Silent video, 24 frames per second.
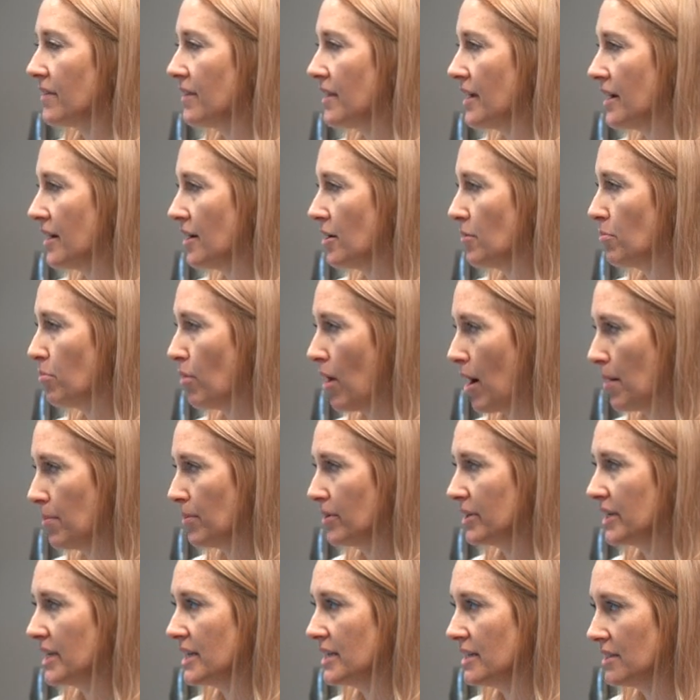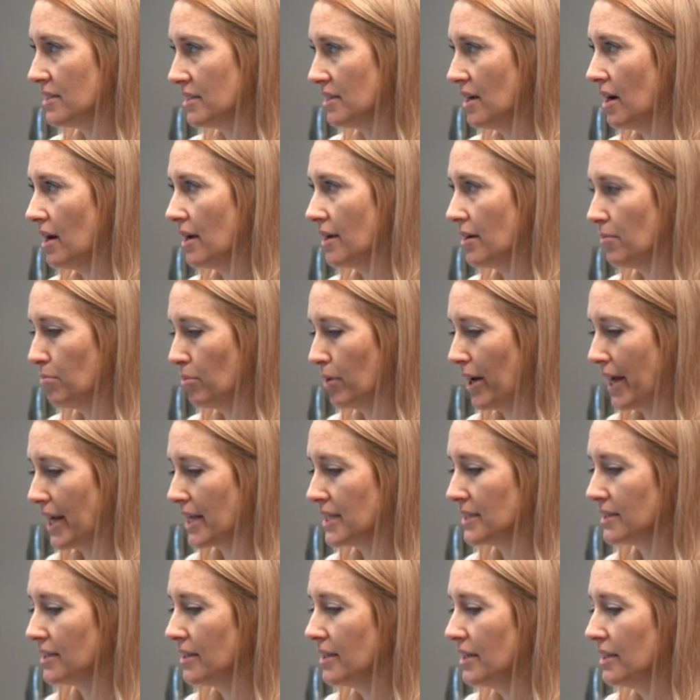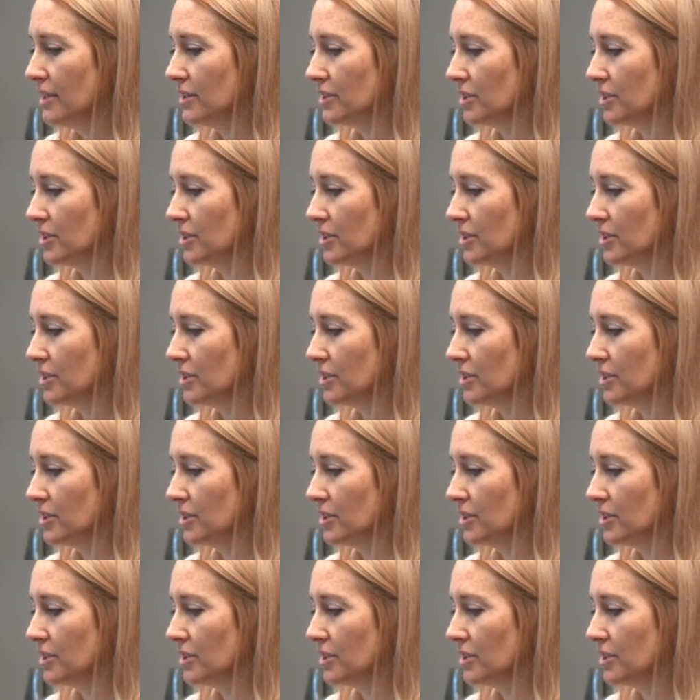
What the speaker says: their property does not appraise.